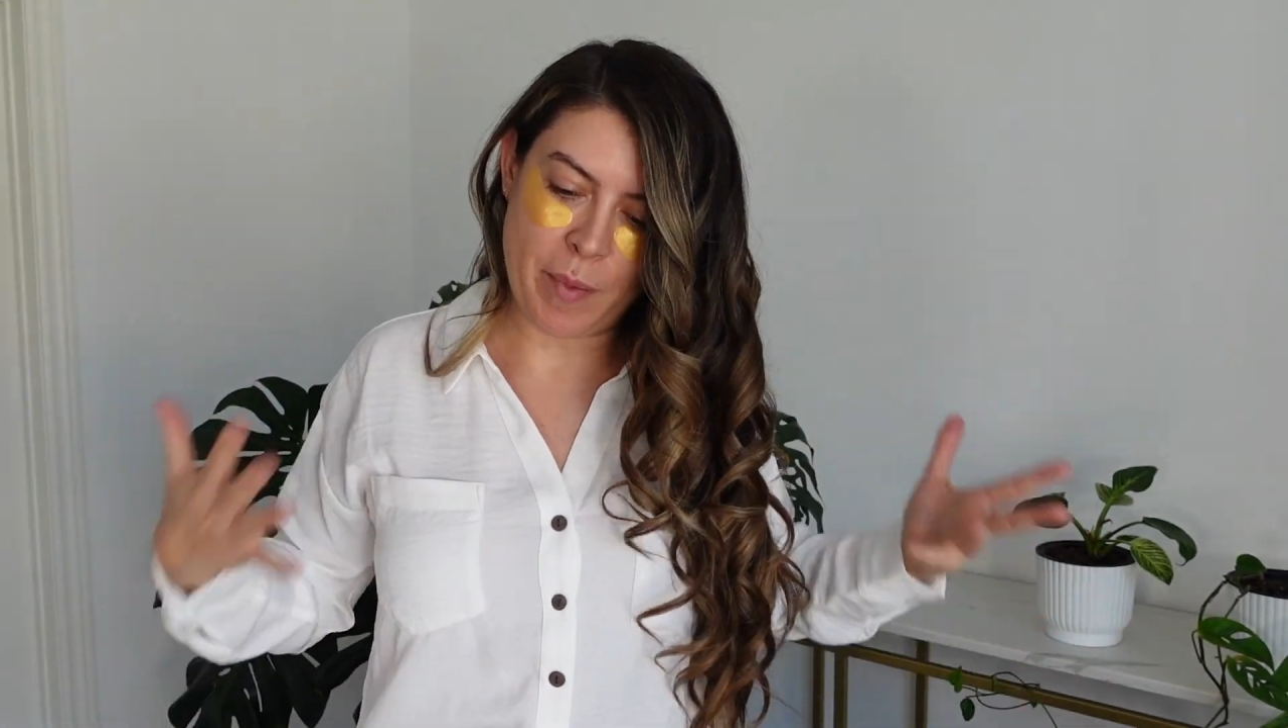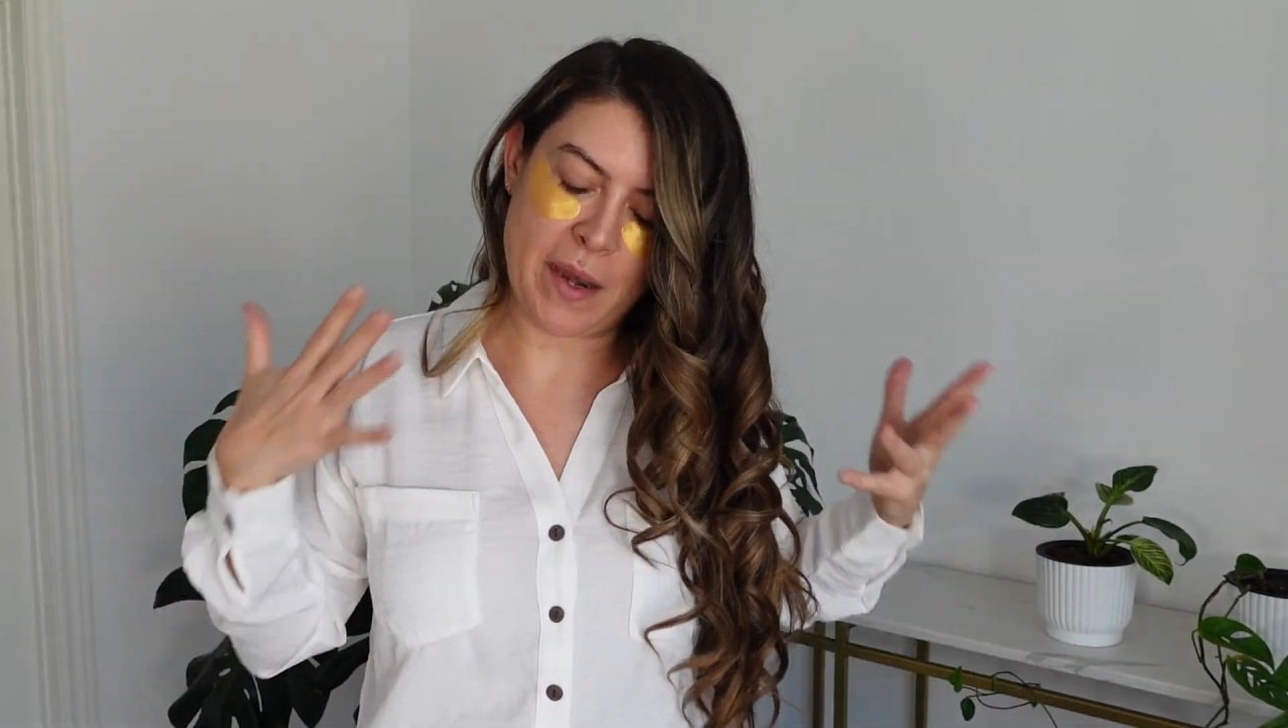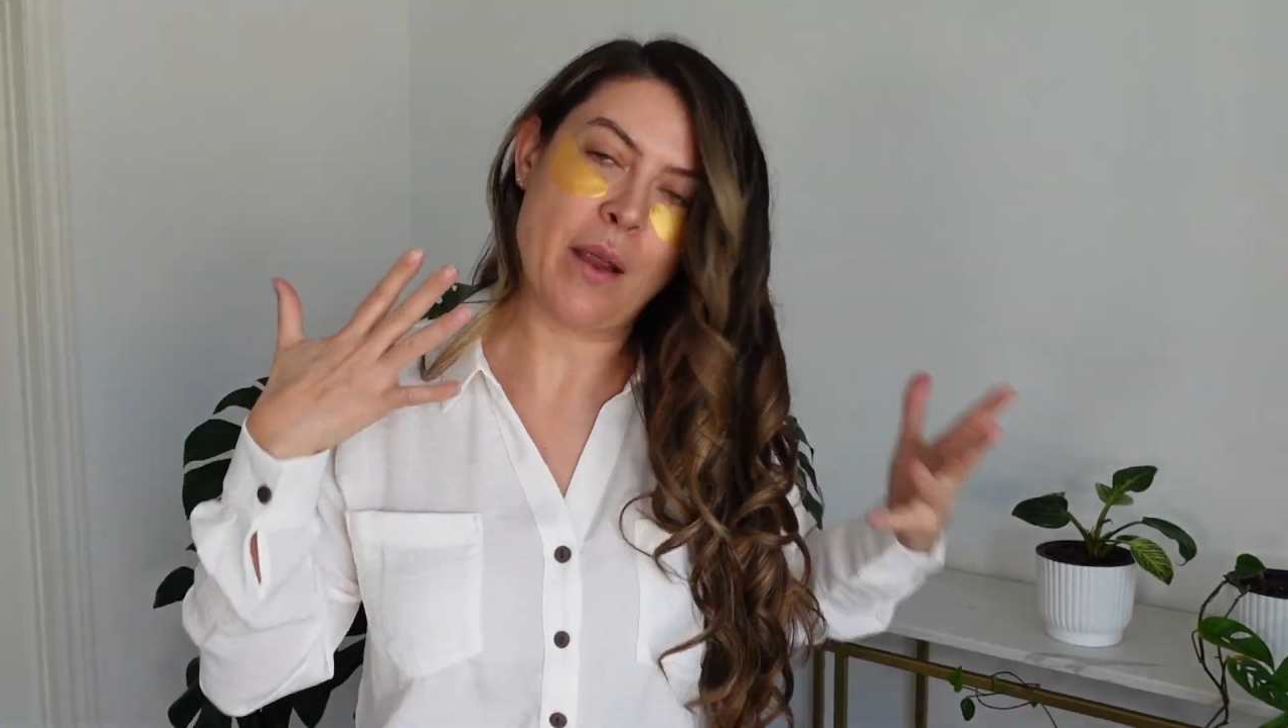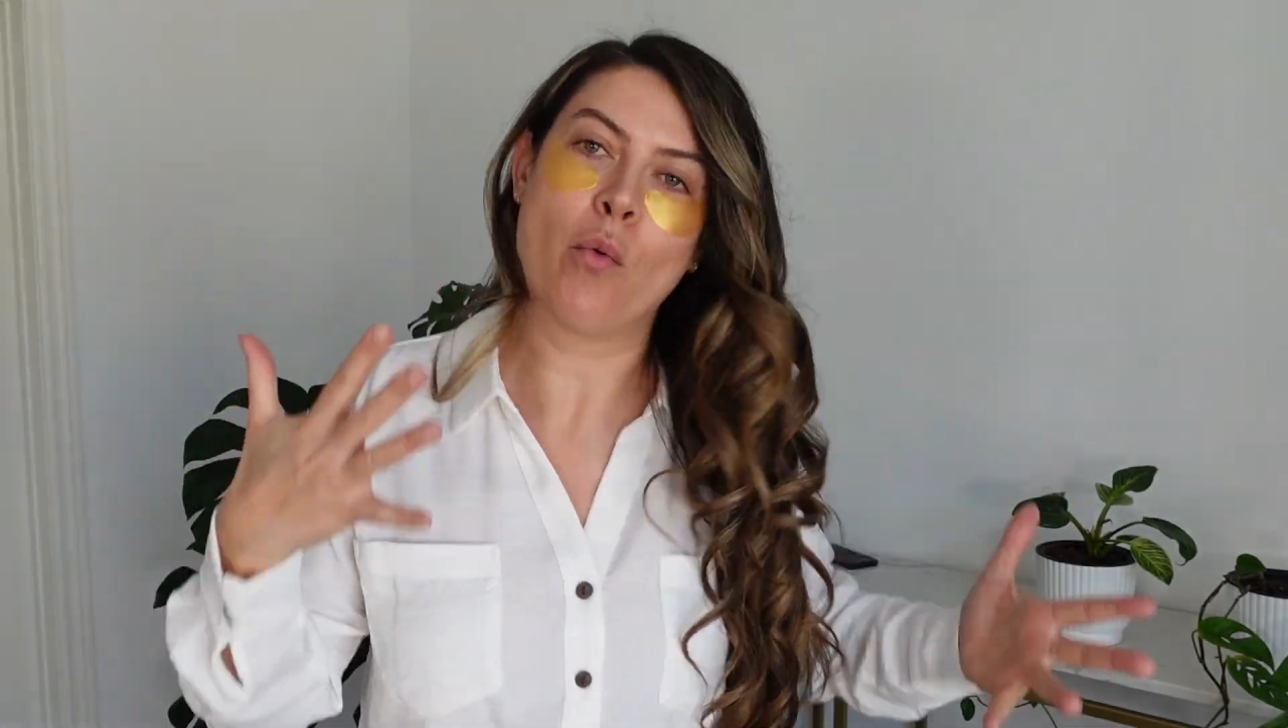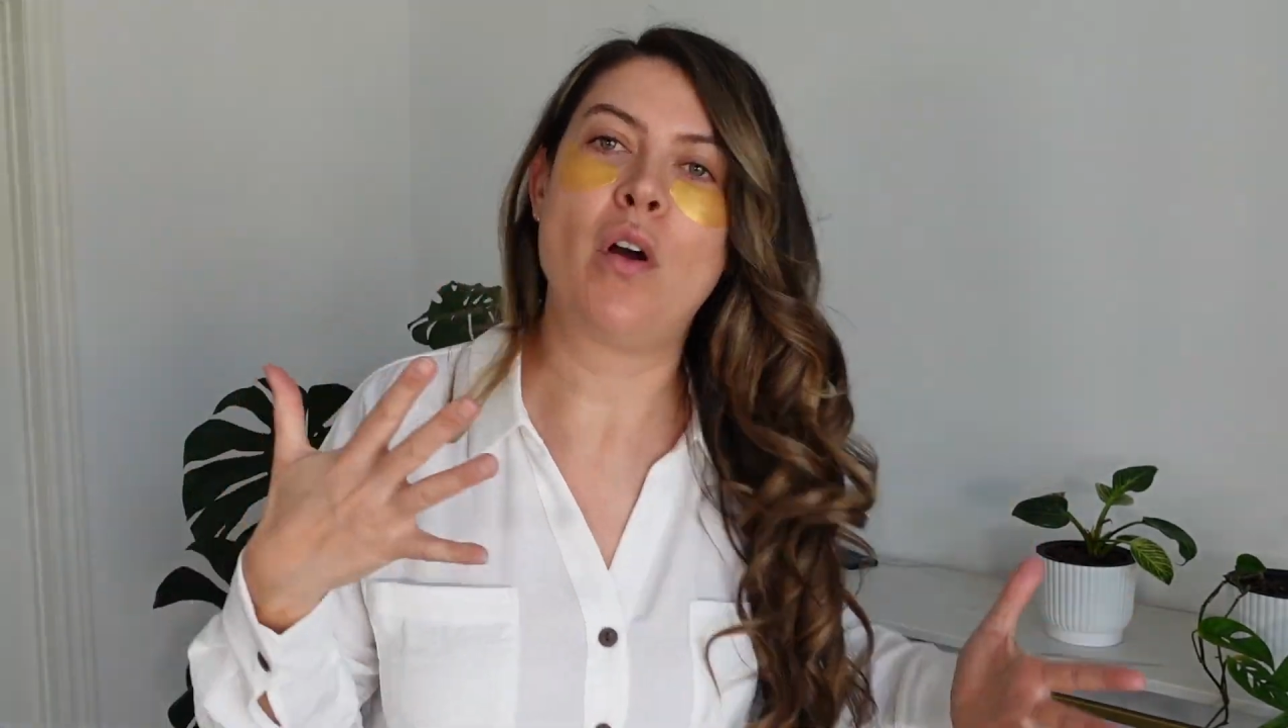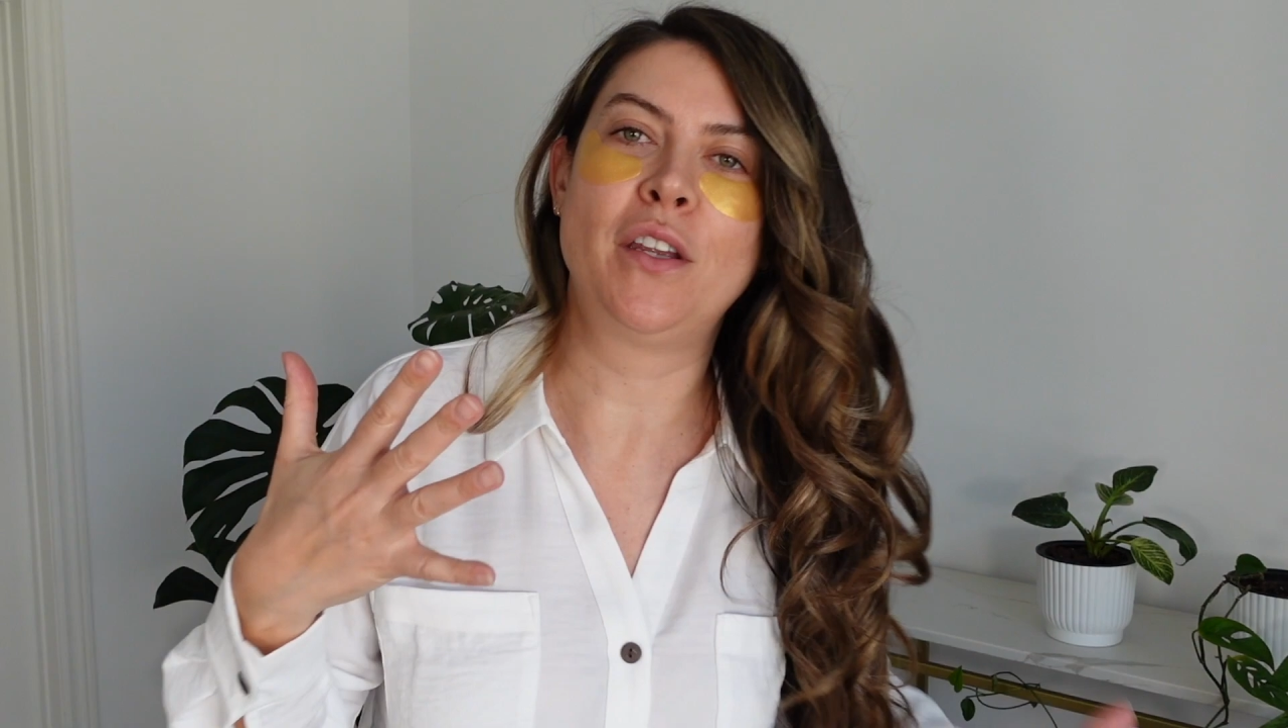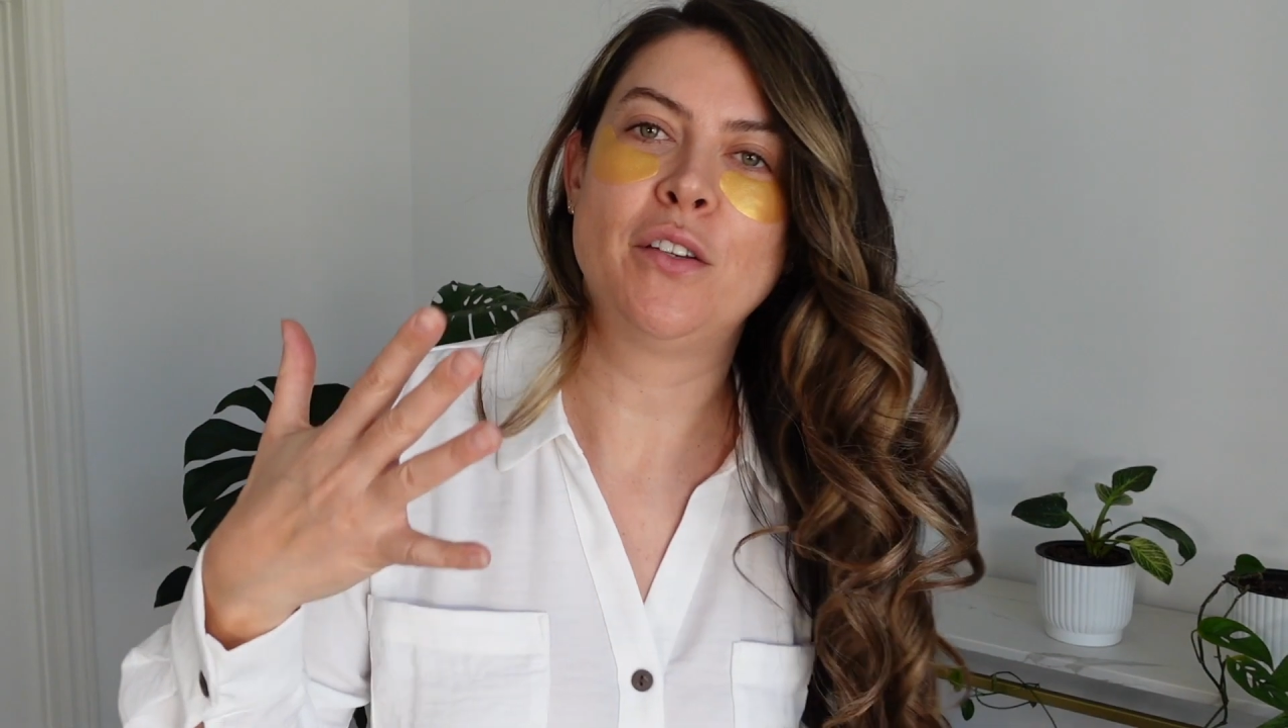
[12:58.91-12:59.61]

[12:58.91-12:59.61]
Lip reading: but I want